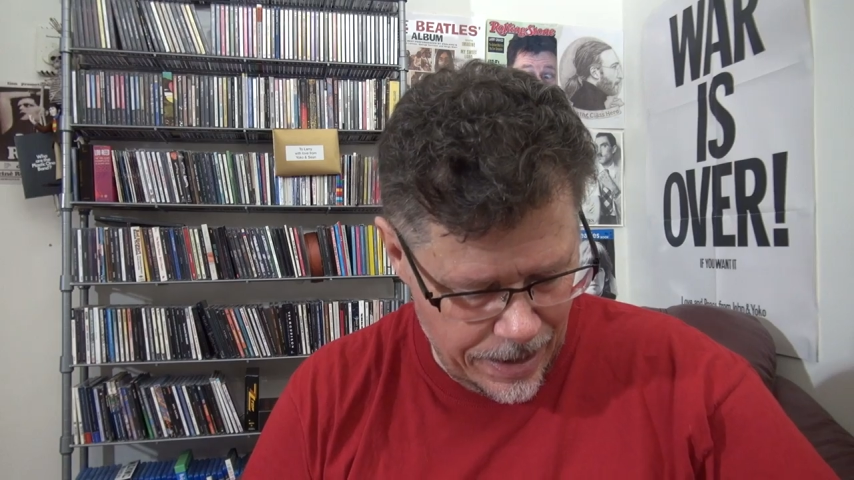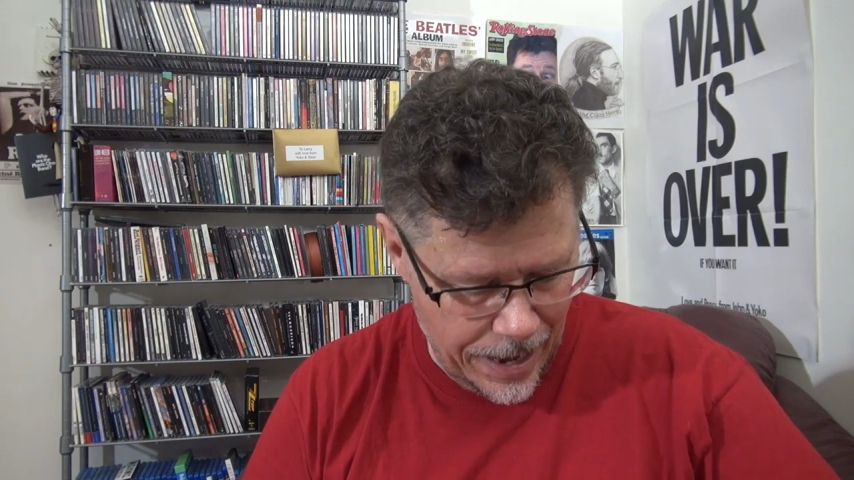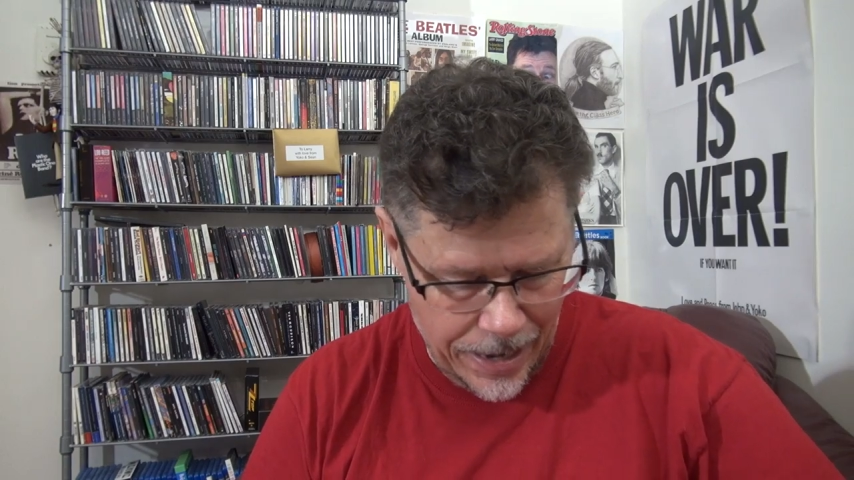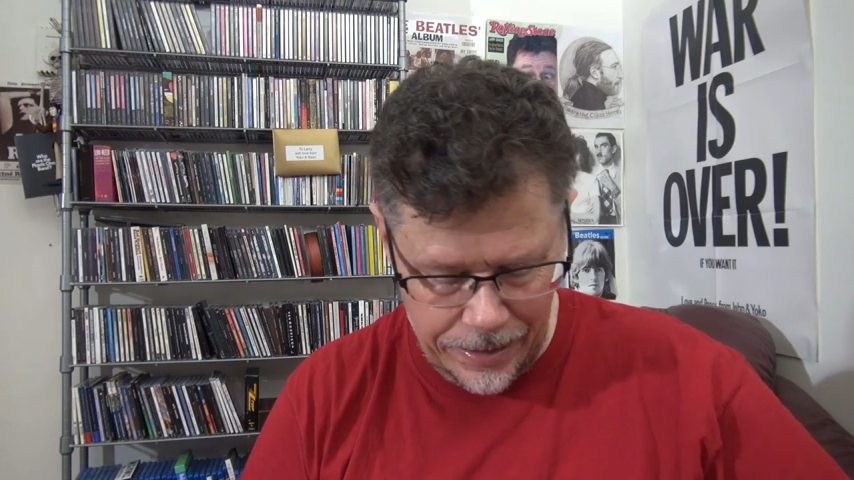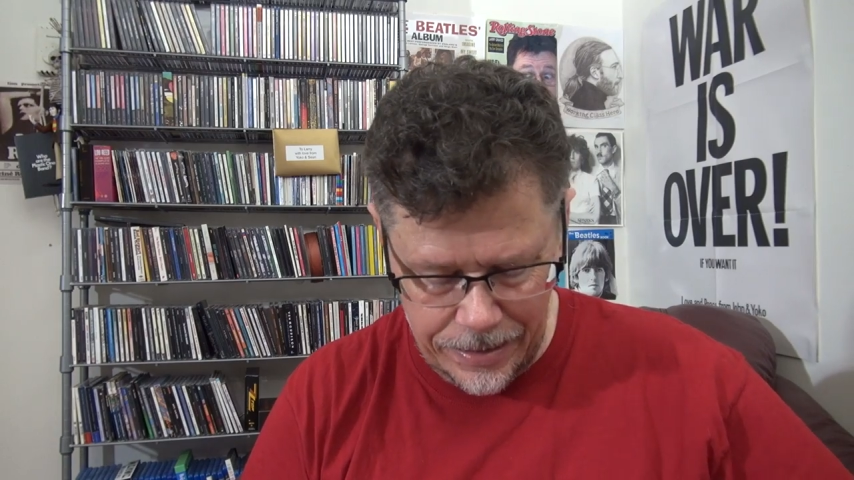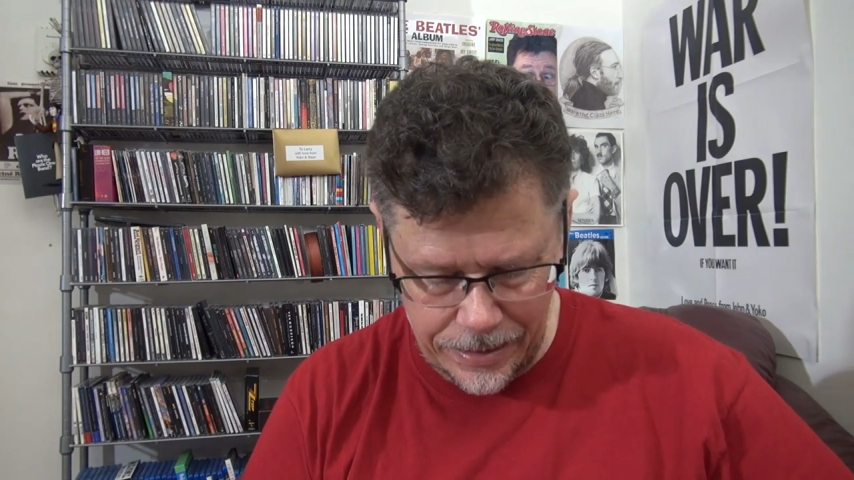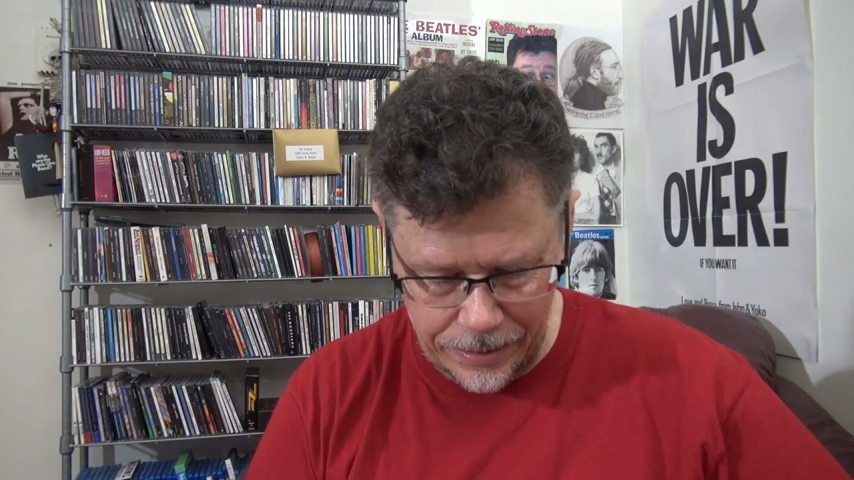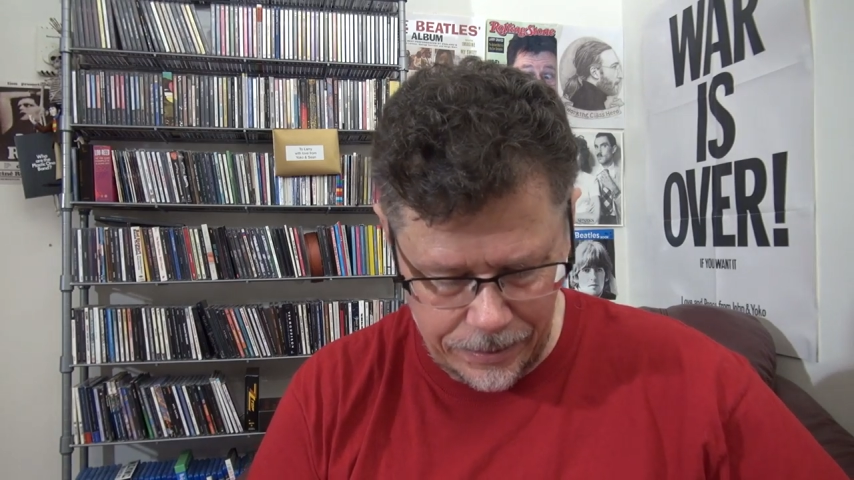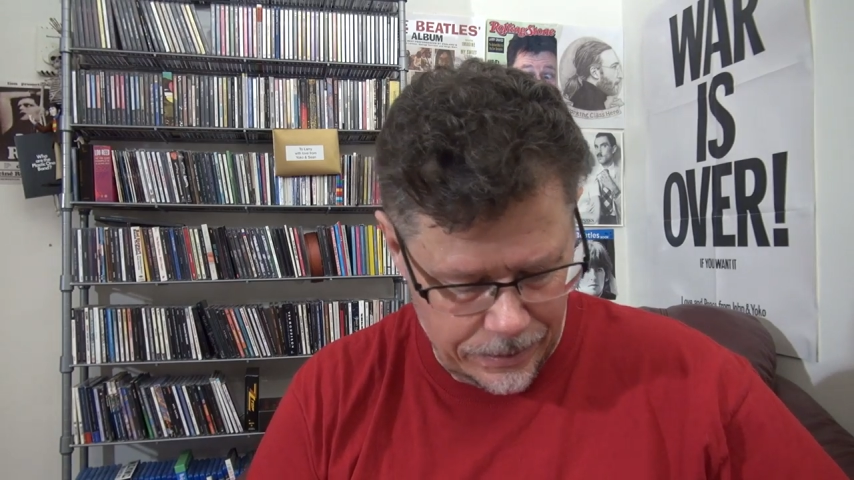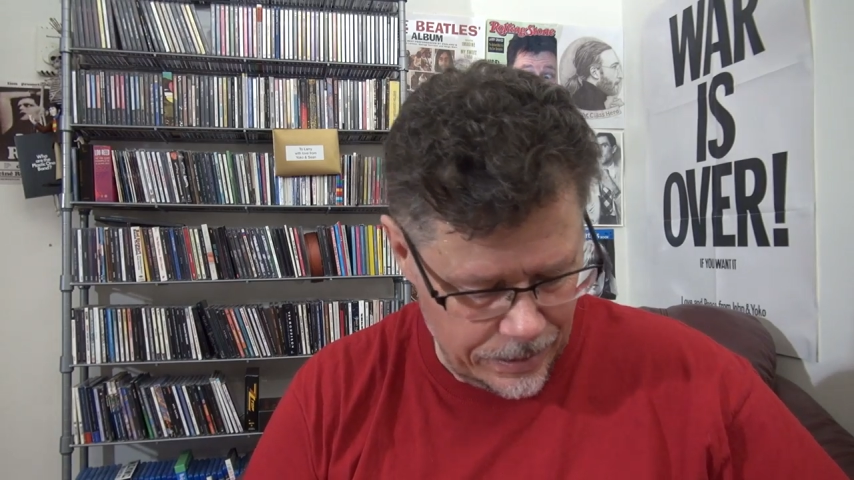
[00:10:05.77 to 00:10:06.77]
And
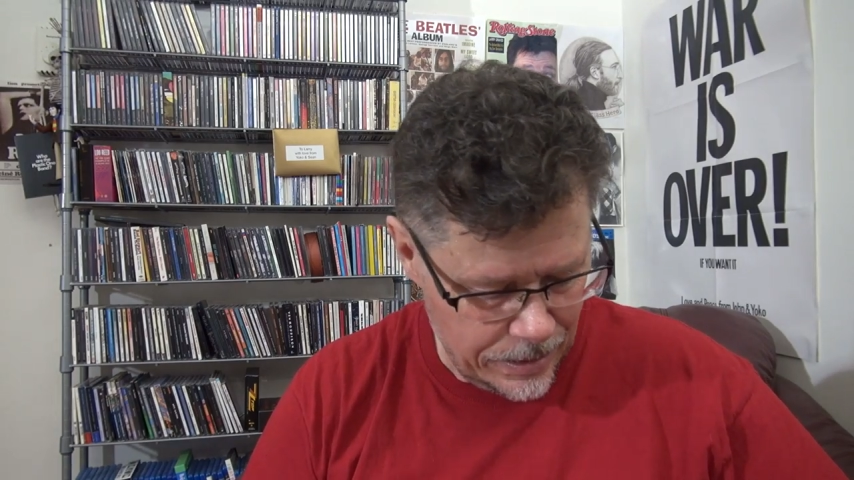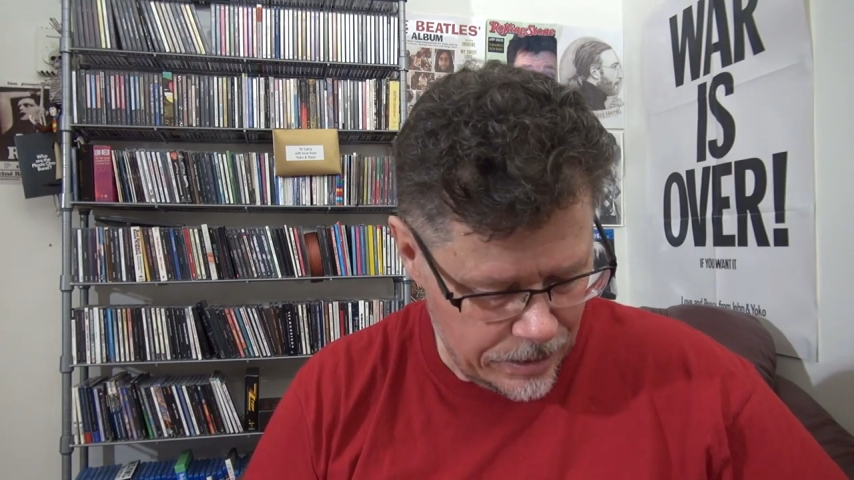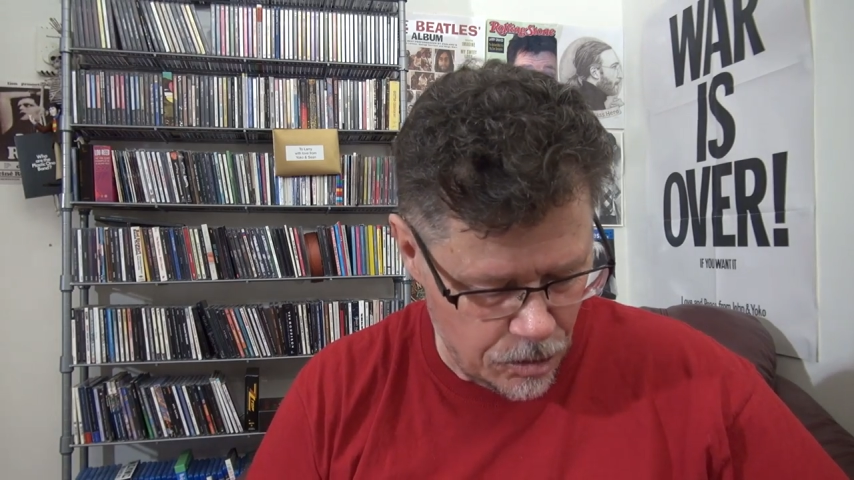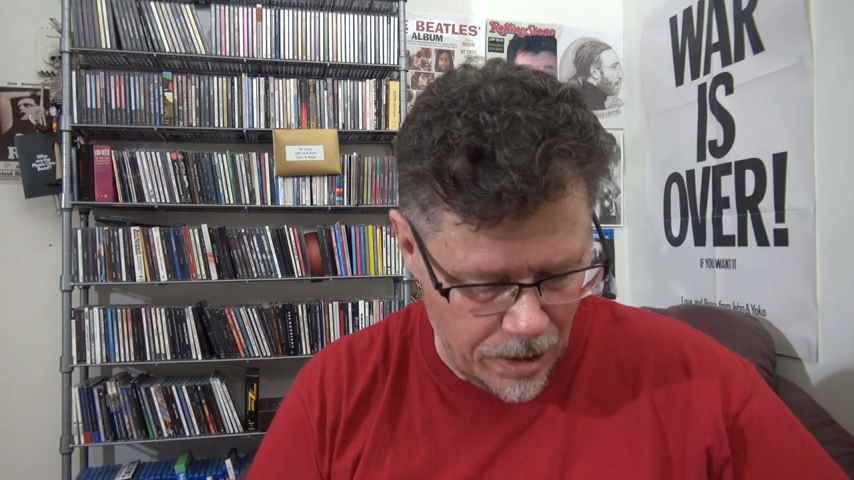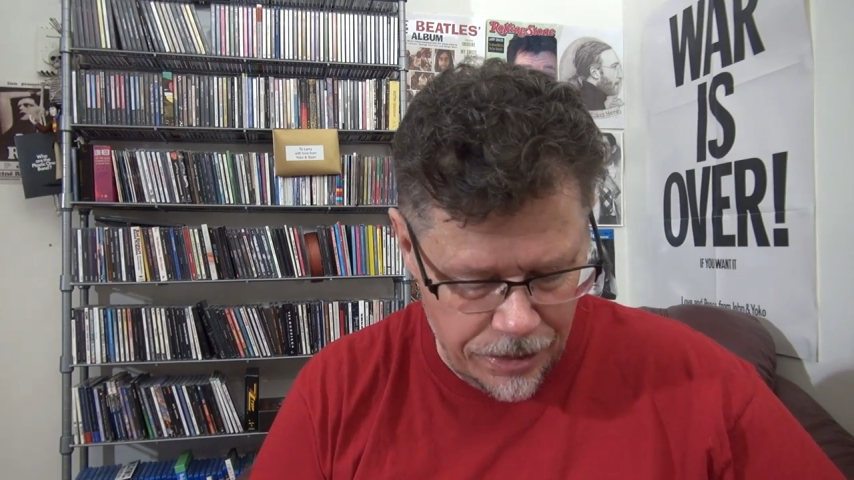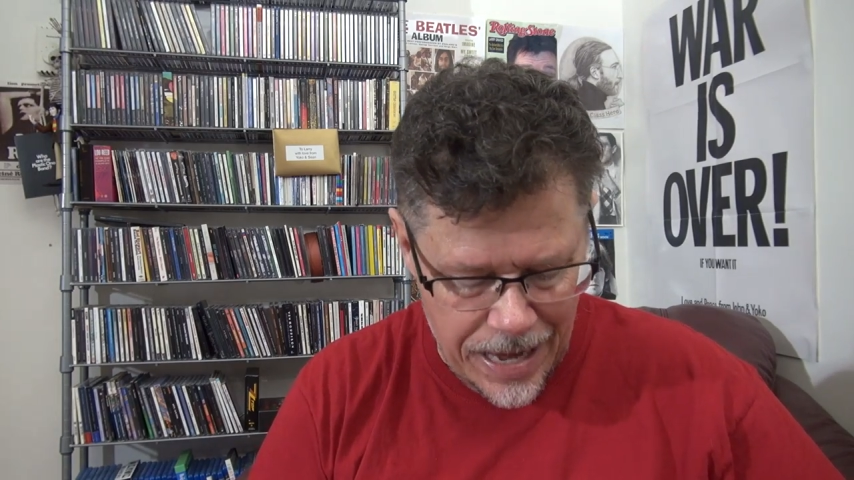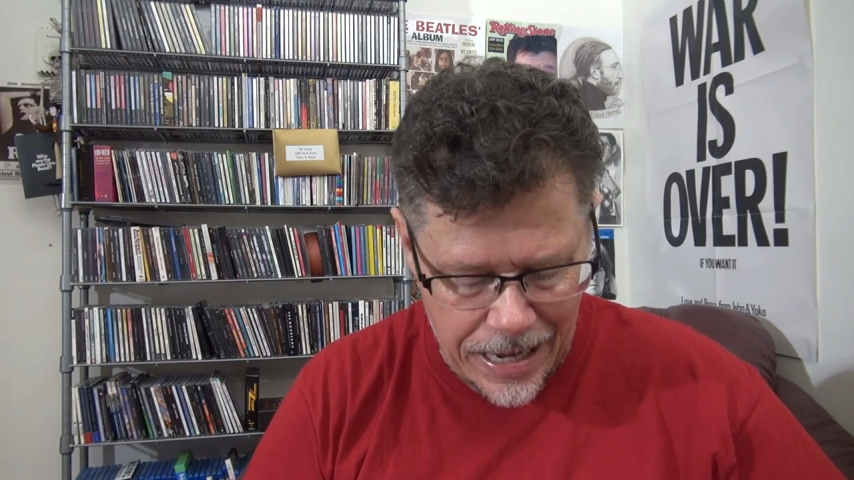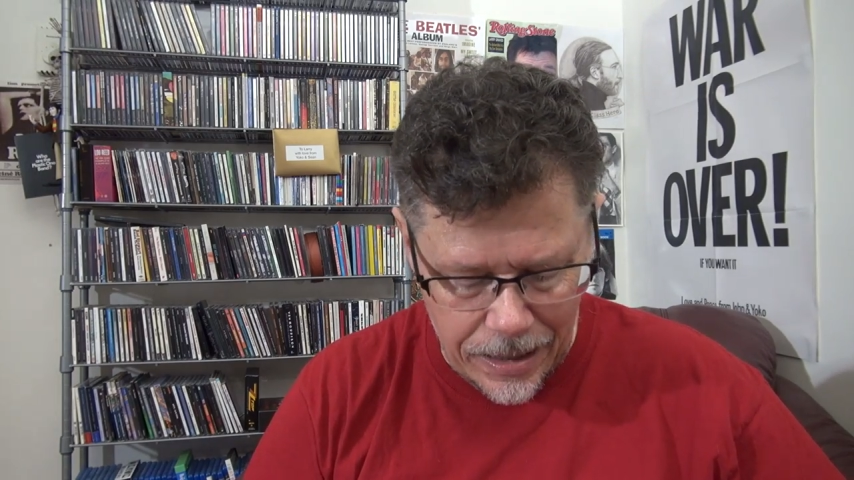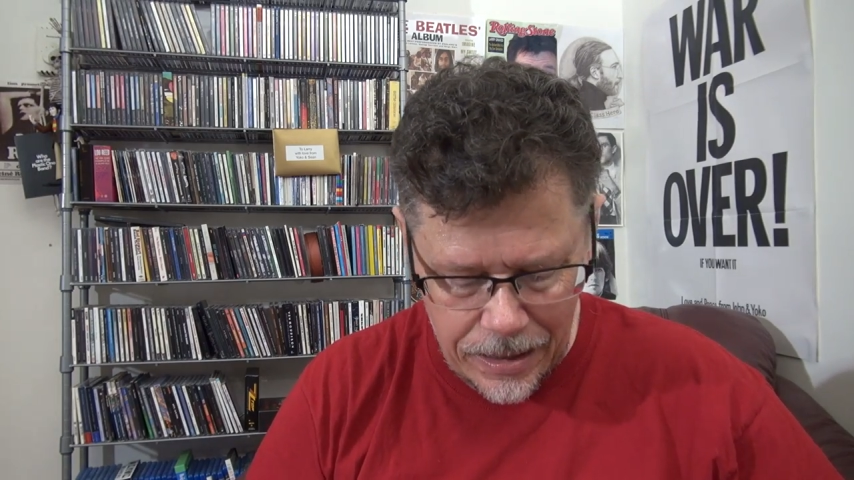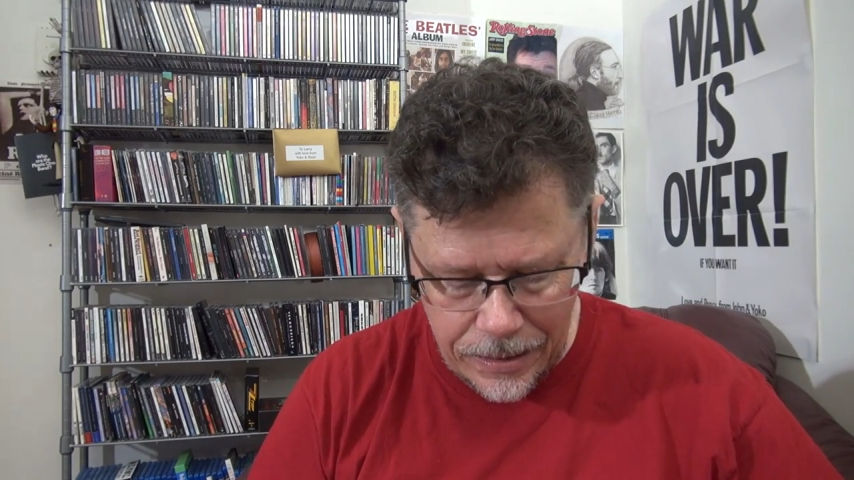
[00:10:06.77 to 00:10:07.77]
uh, so I
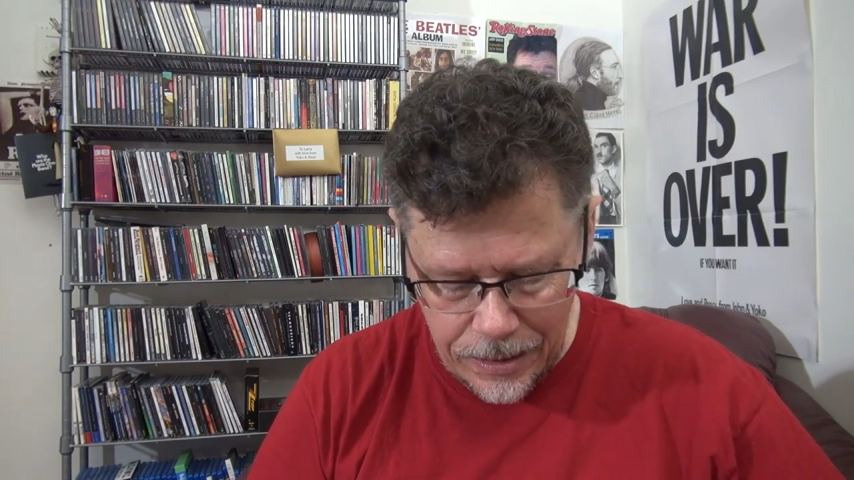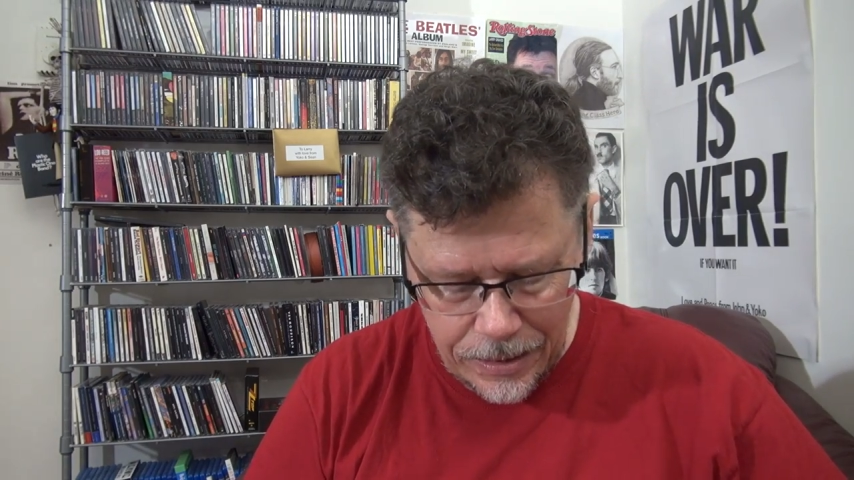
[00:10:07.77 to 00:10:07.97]
thank